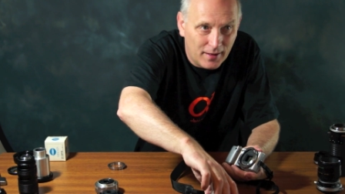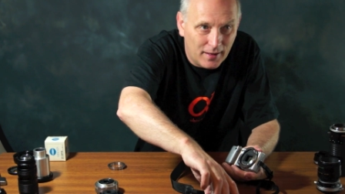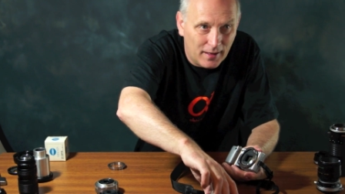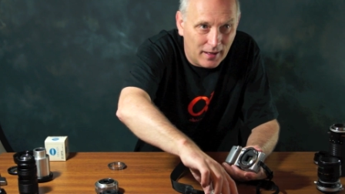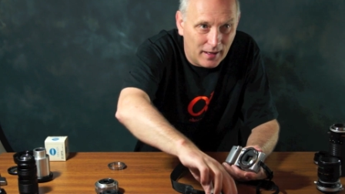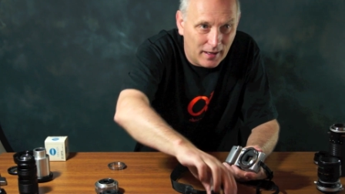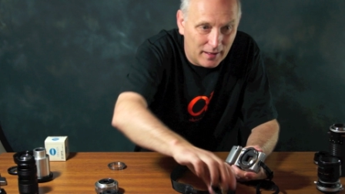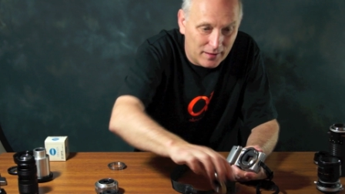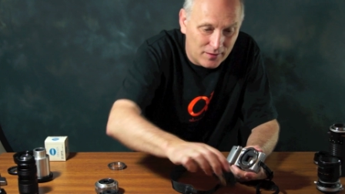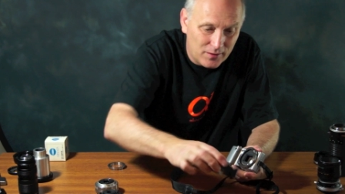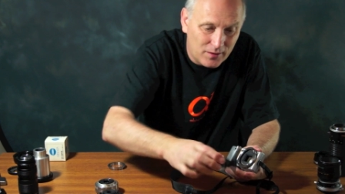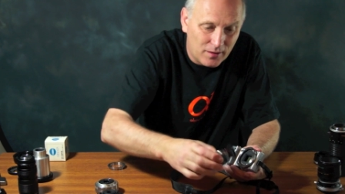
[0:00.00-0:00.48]

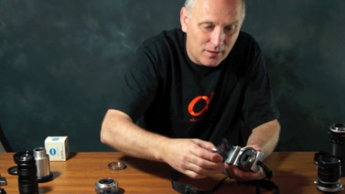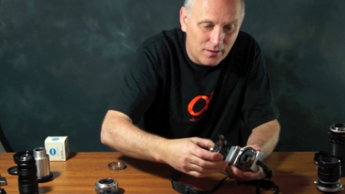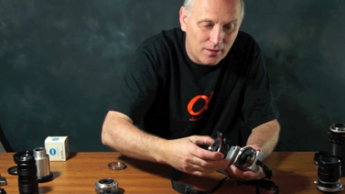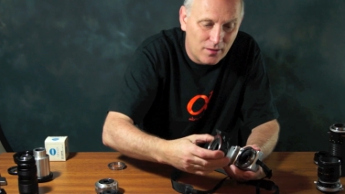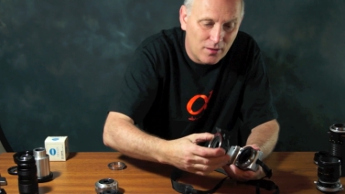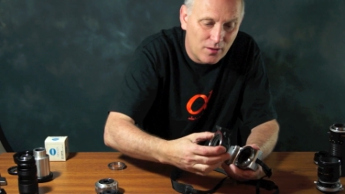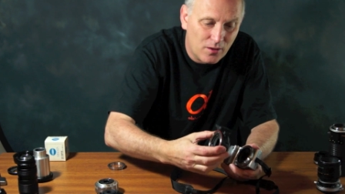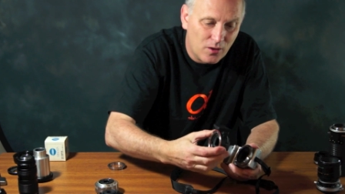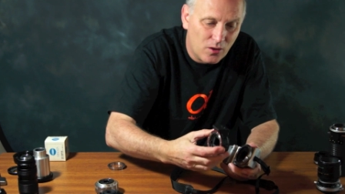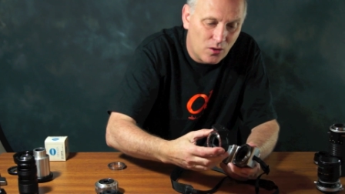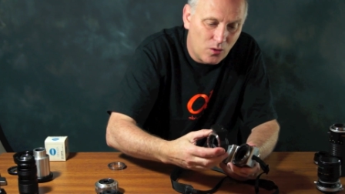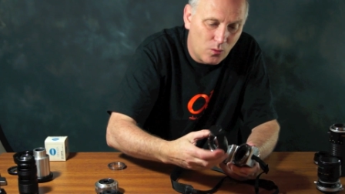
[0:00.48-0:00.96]
and
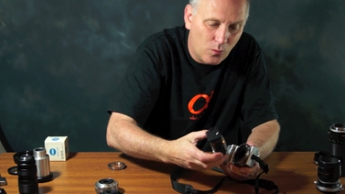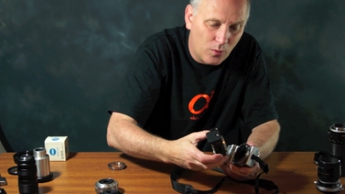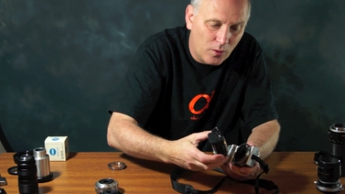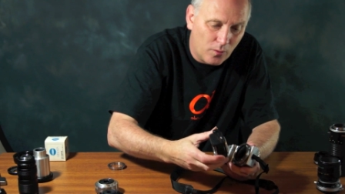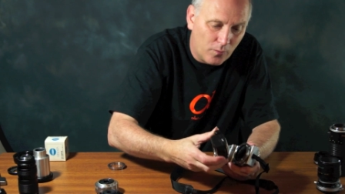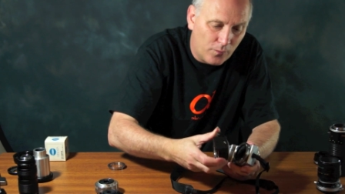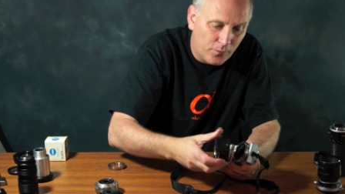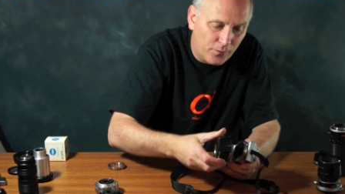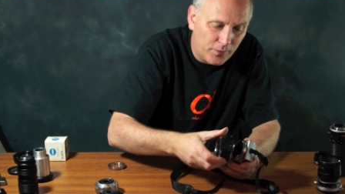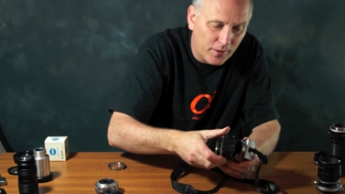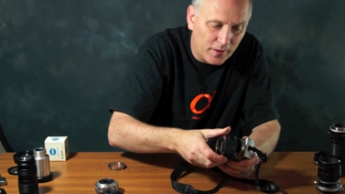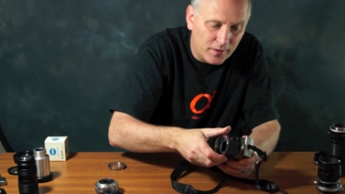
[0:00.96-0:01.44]
we'll
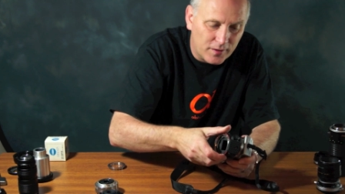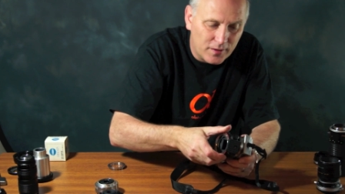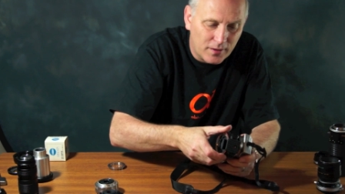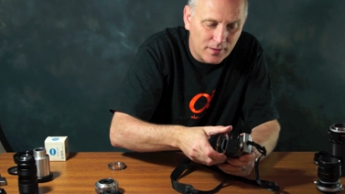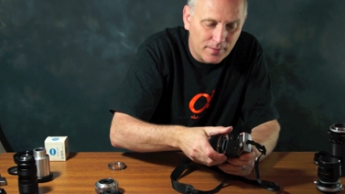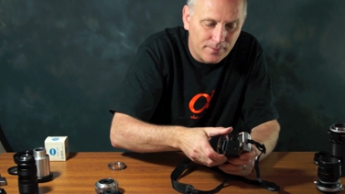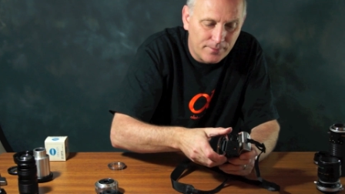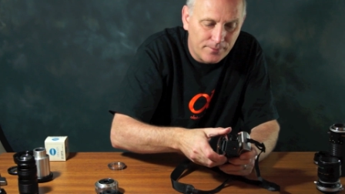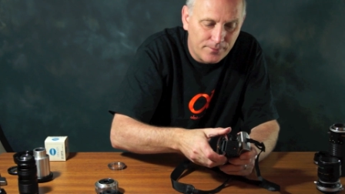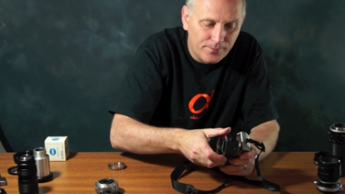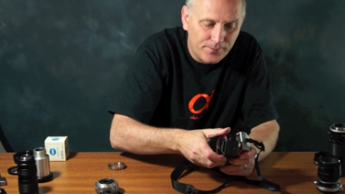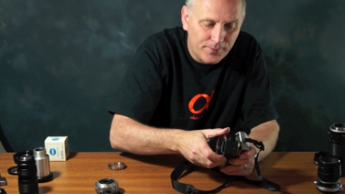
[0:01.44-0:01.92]
fit
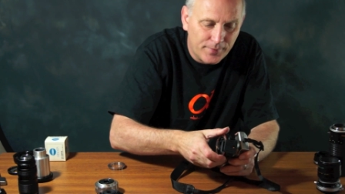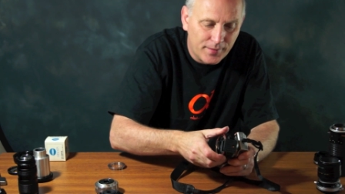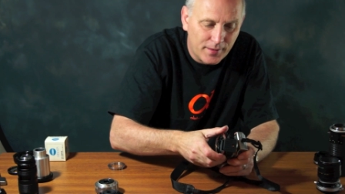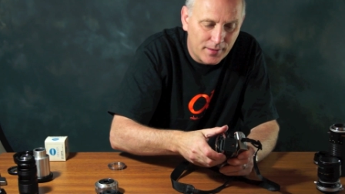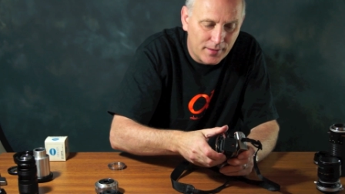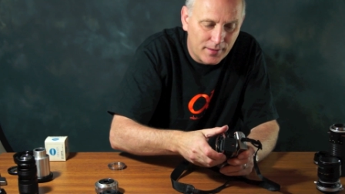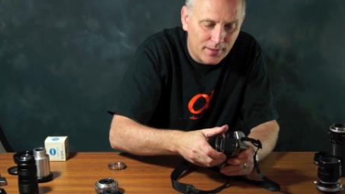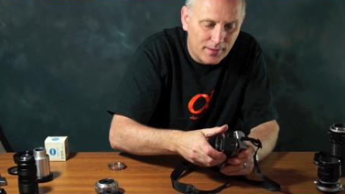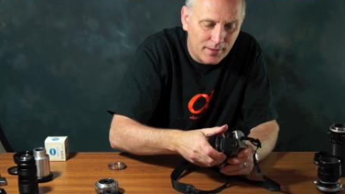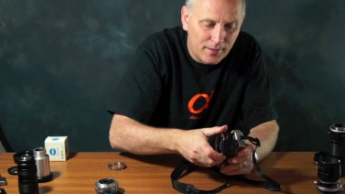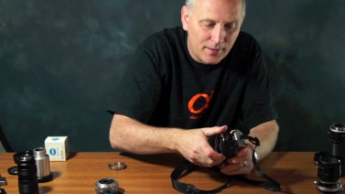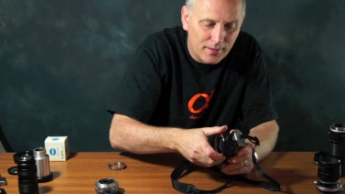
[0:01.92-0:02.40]

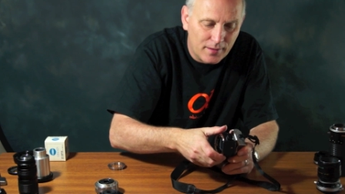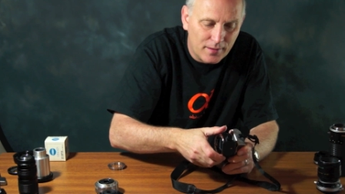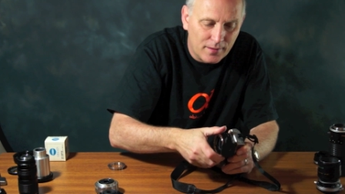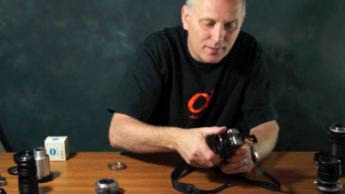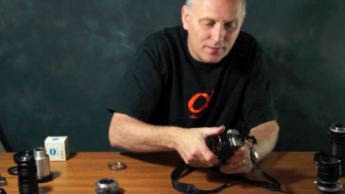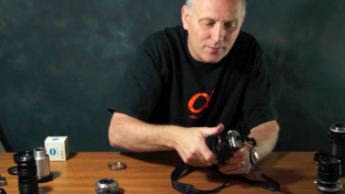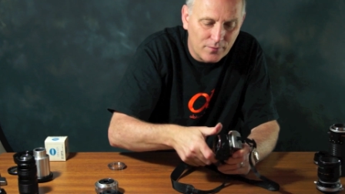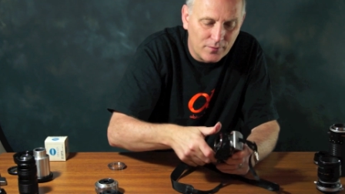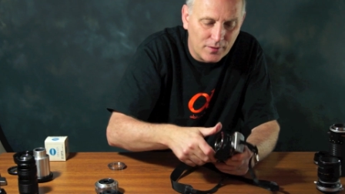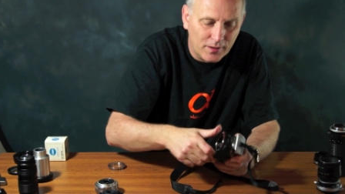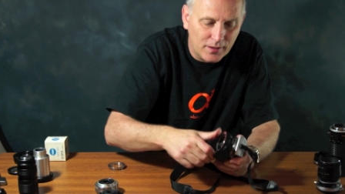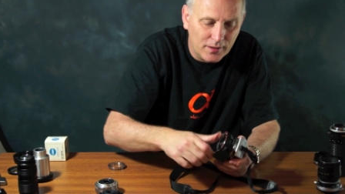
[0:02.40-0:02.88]

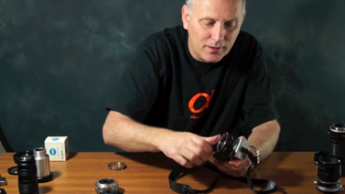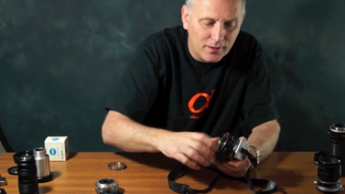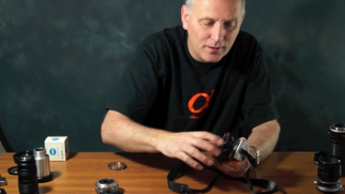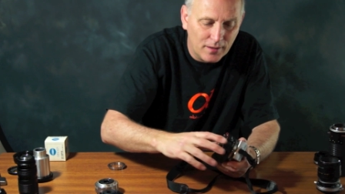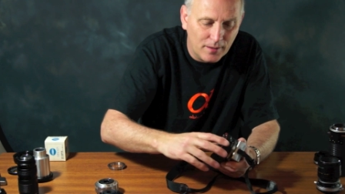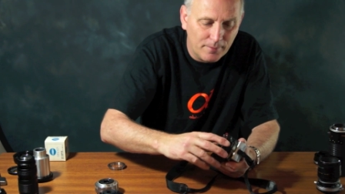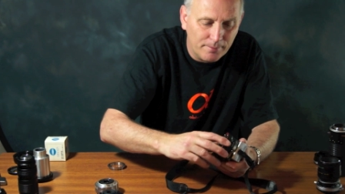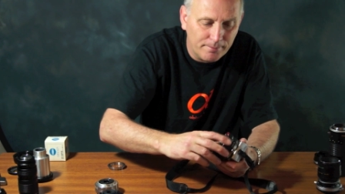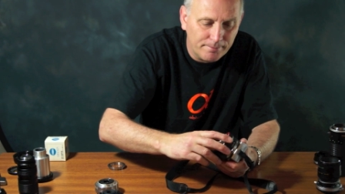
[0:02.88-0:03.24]
the